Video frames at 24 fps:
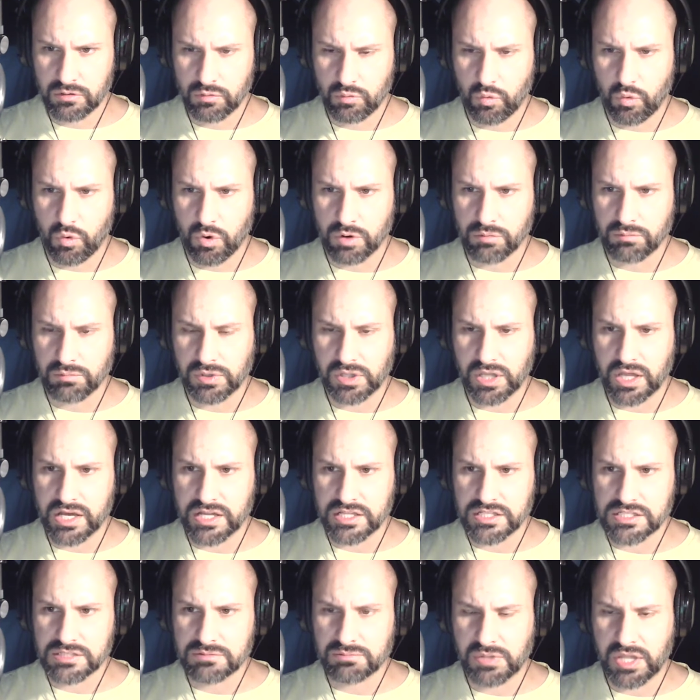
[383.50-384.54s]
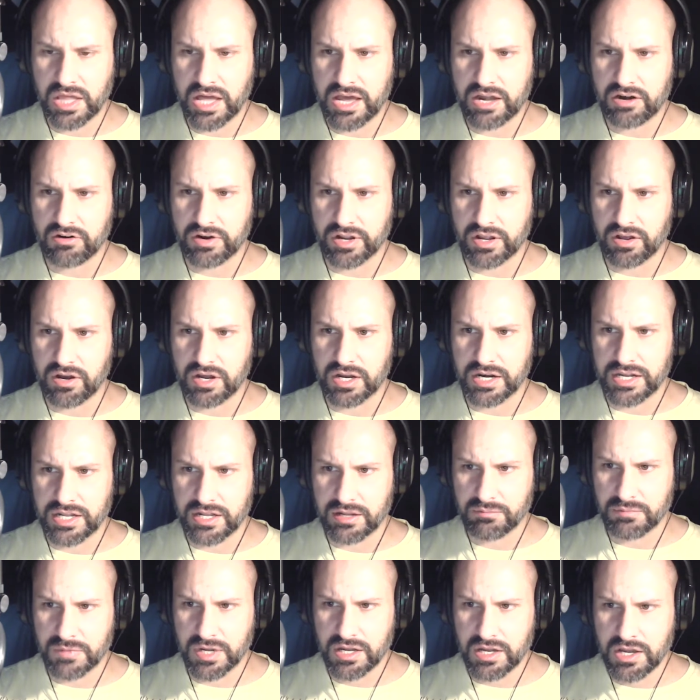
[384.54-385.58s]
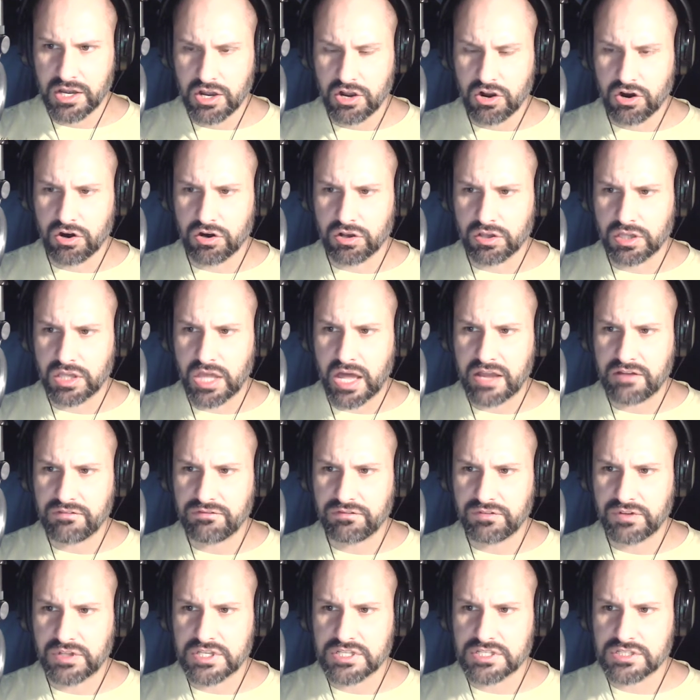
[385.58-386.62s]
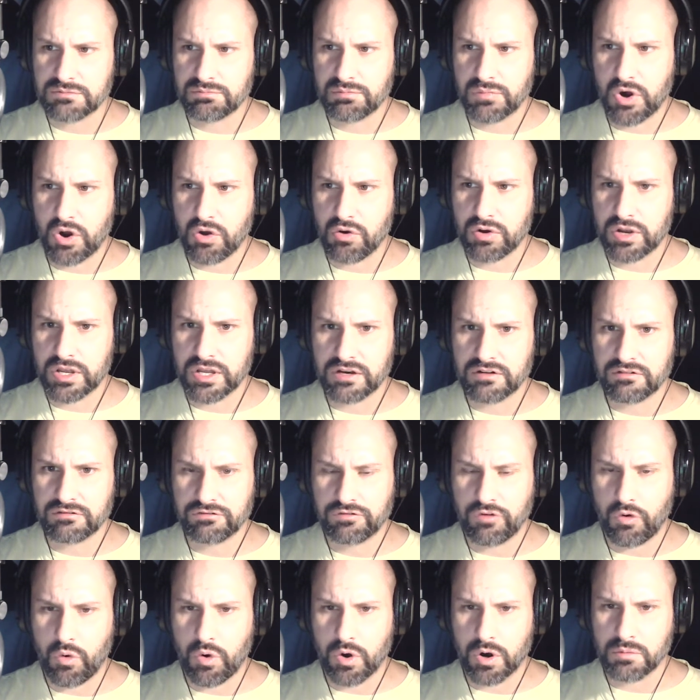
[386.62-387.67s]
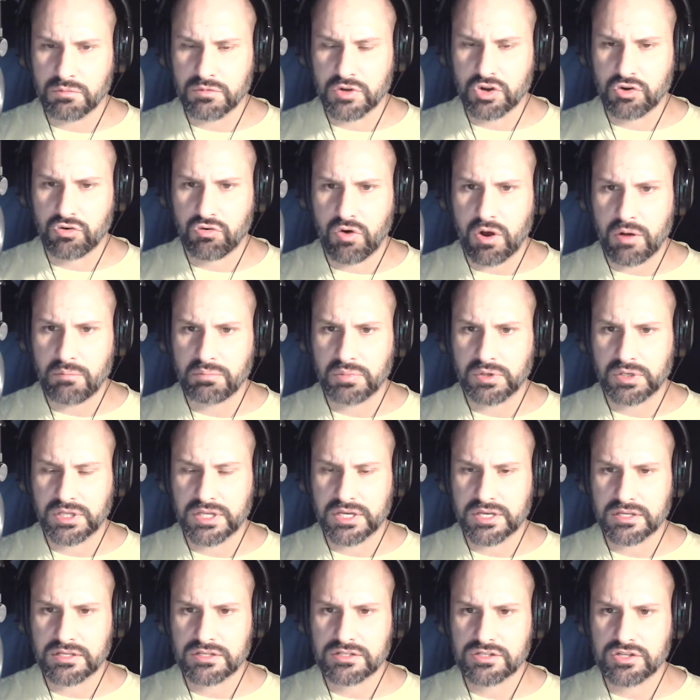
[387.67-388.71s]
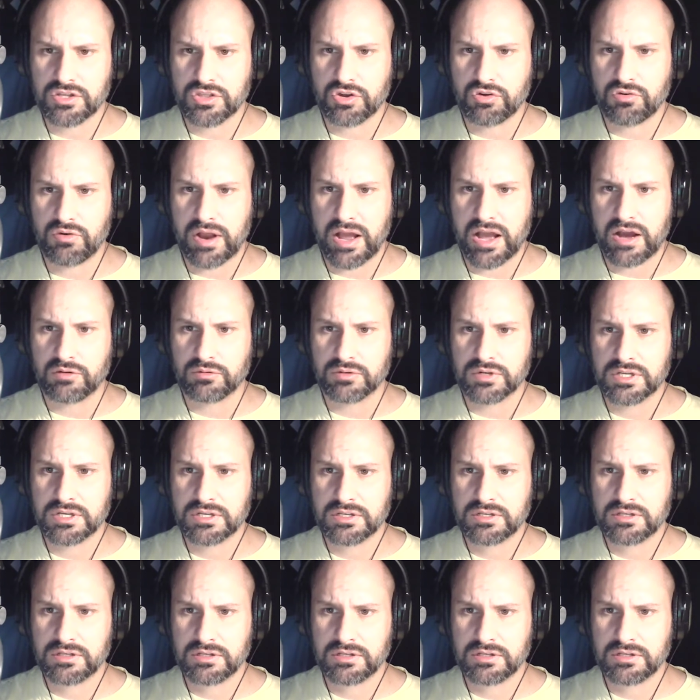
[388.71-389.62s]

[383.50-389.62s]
warm blood splattering on him, her lifeless, broken form crumpling to the ground.